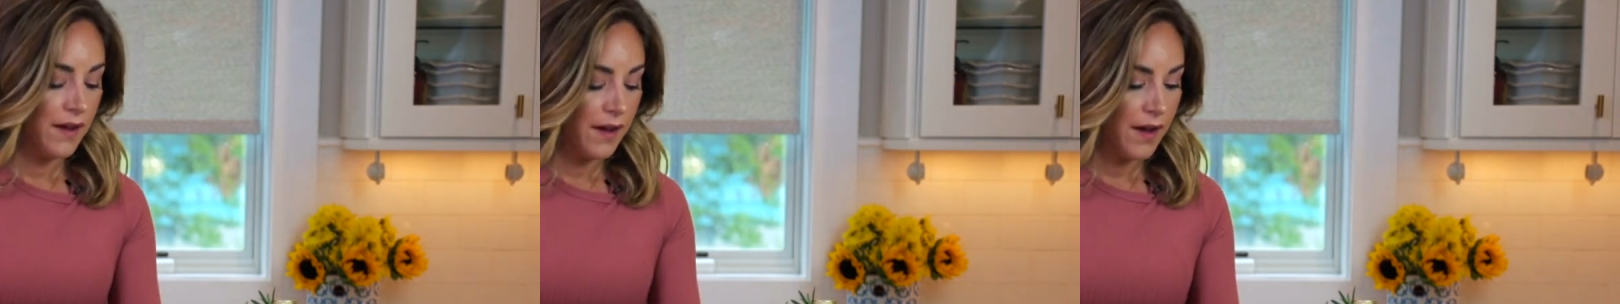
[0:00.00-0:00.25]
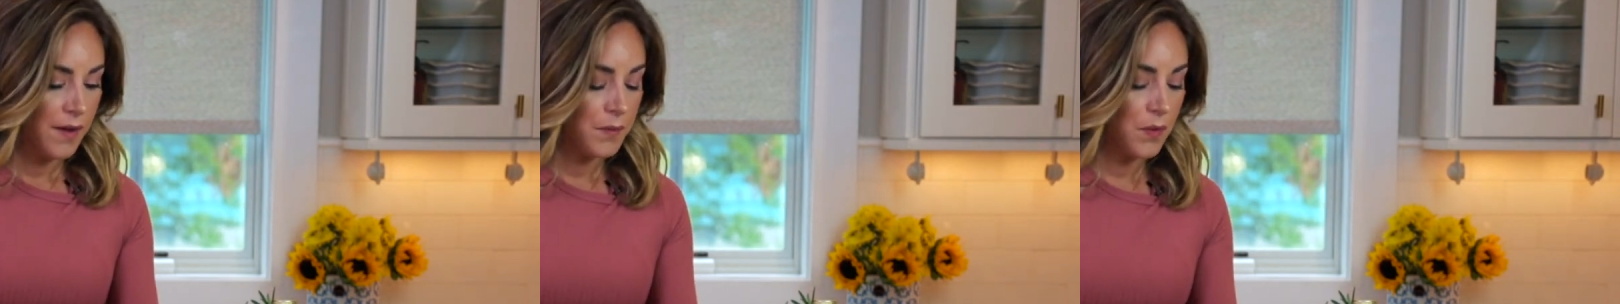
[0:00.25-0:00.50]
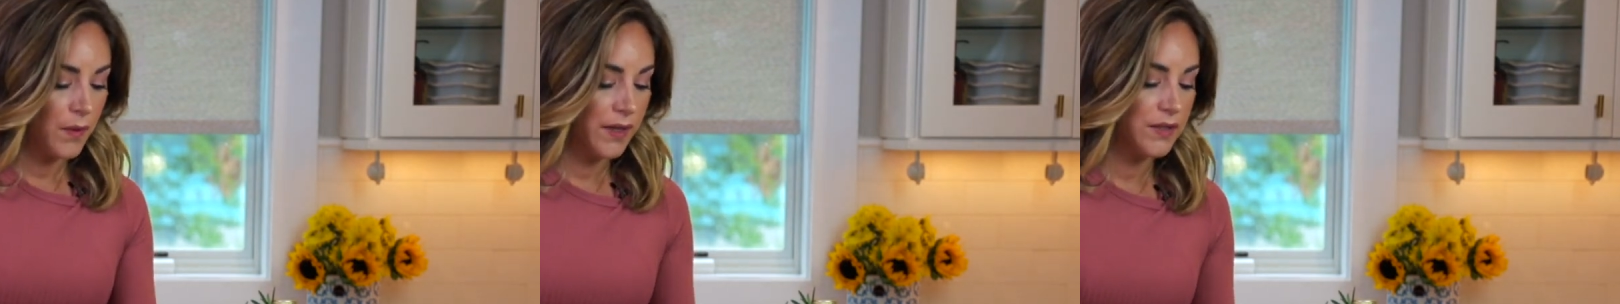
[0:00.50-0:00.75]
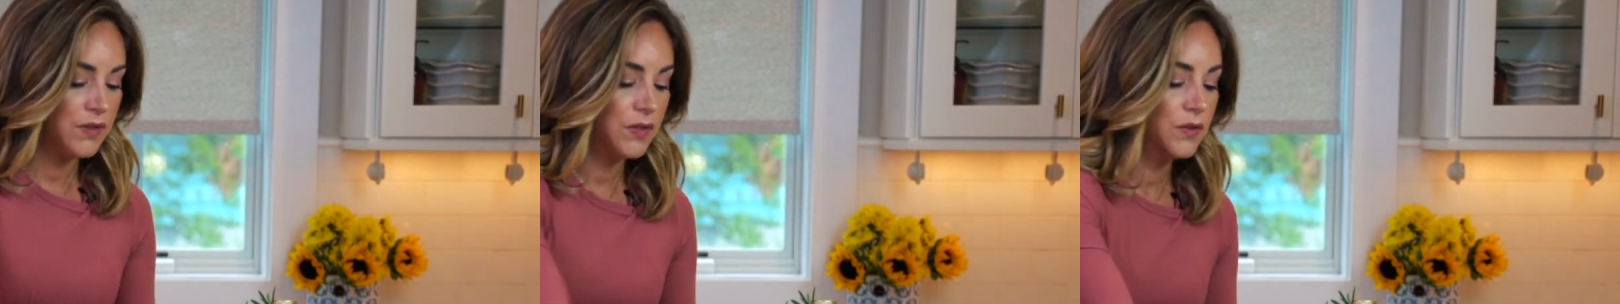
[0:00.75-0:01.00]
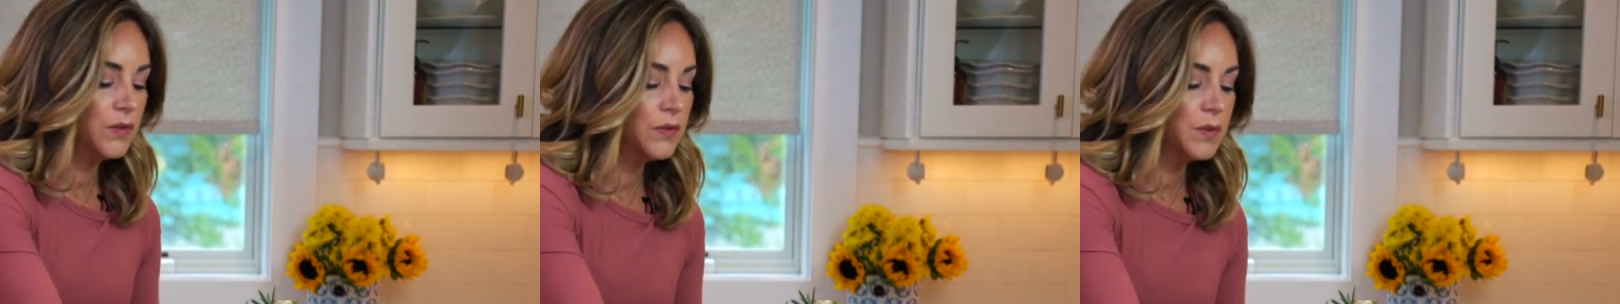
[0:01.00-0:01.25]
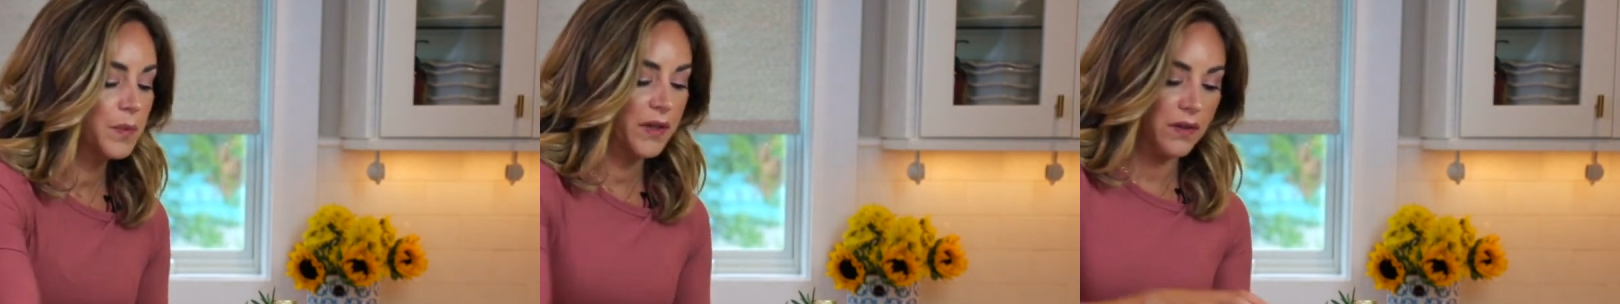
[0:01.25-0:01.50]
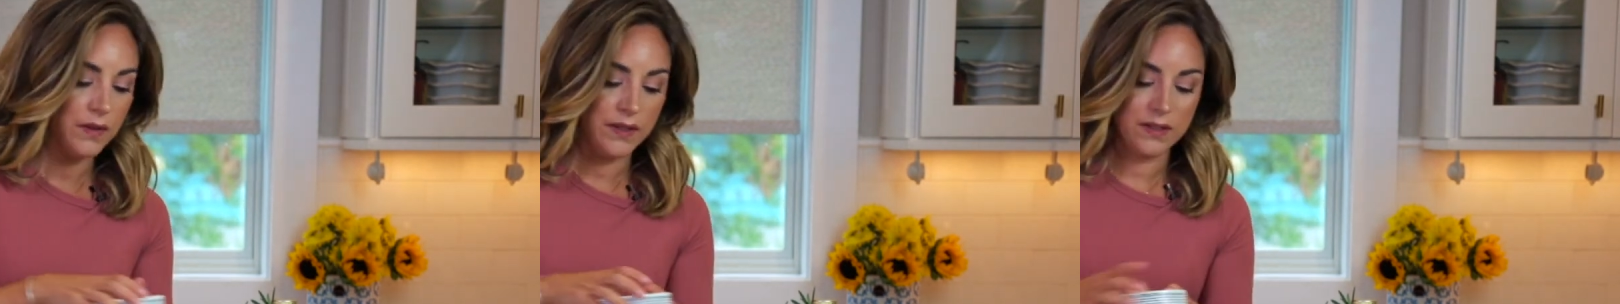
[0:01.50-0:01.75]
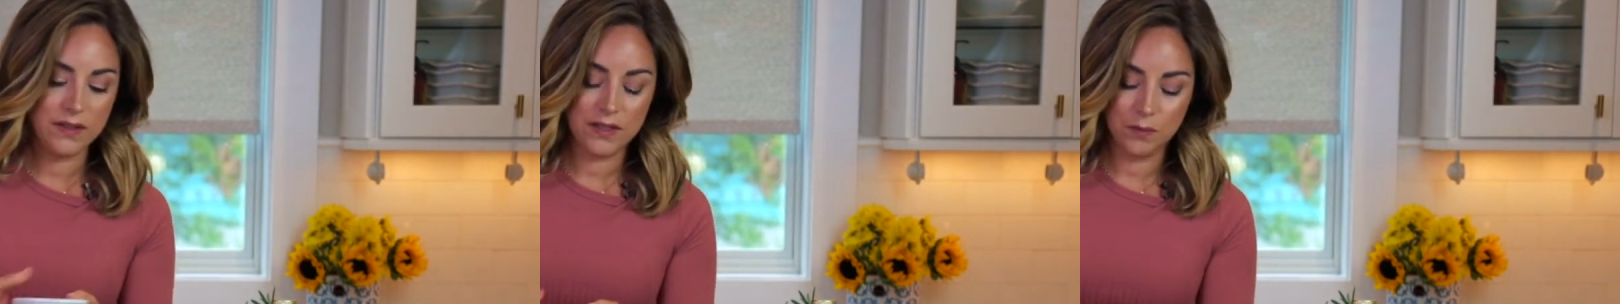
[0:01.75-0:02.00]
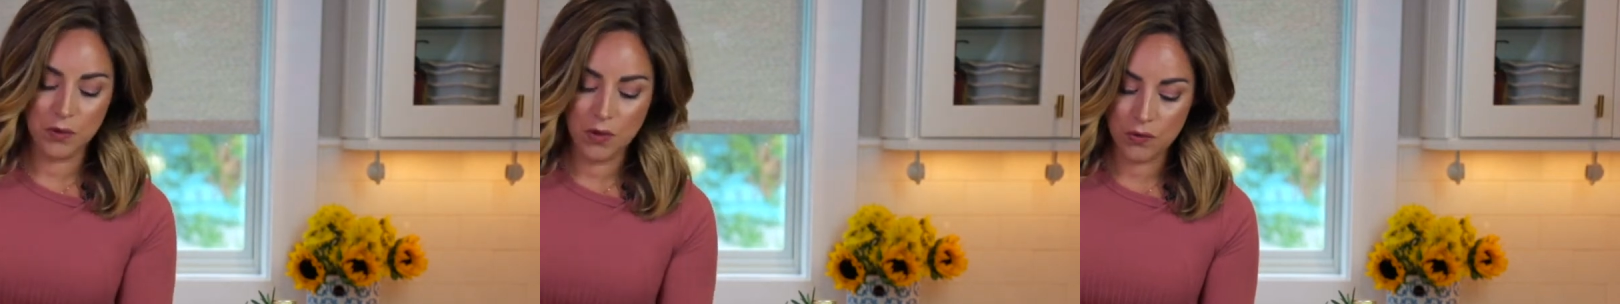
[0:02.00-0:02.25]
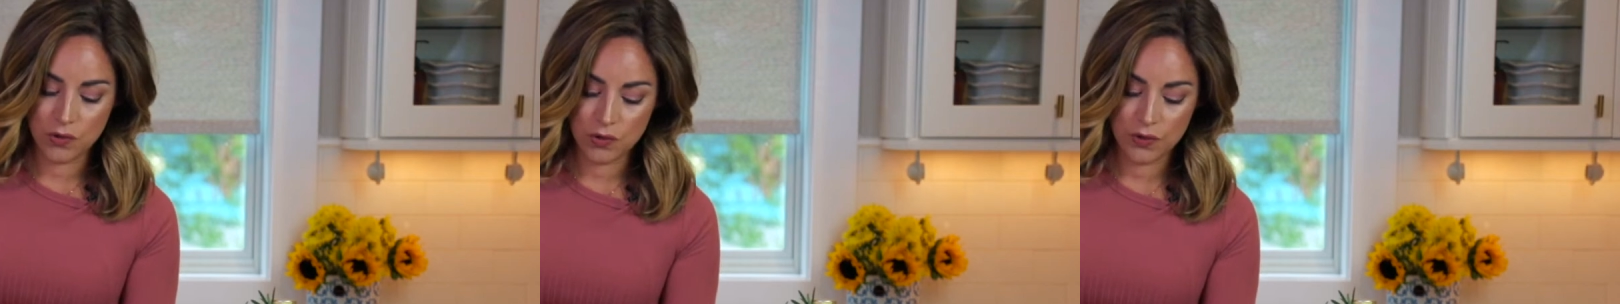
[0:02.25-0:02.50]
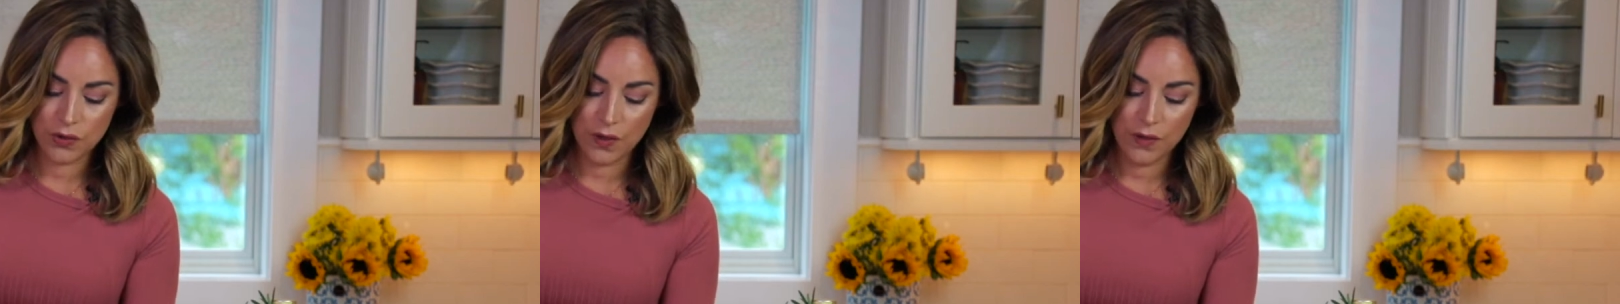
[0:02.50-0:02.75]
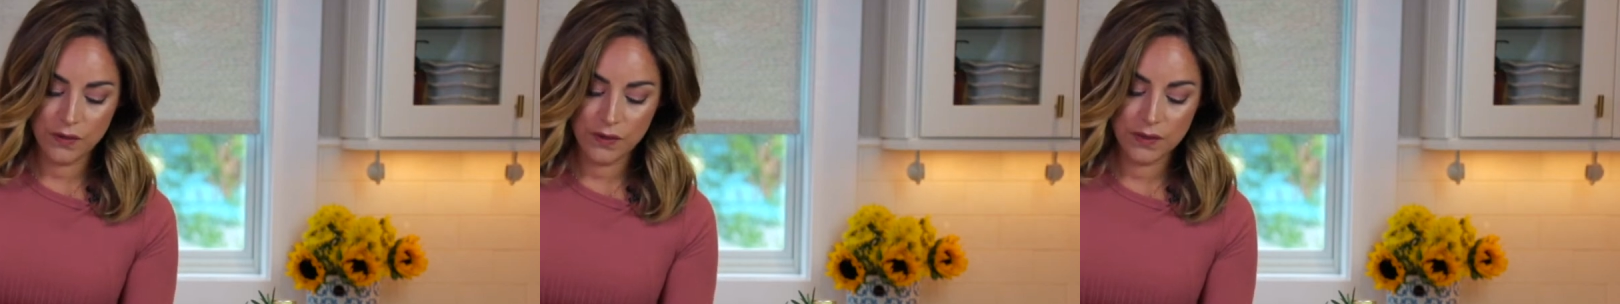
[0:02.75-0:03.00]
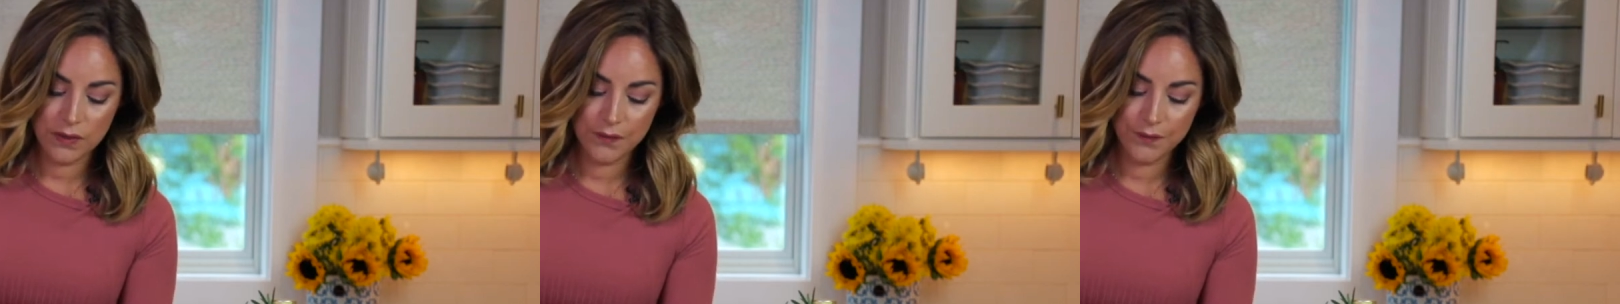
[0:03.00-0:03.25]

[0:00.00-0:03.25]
I'm going to sprinkle in some kosher salt.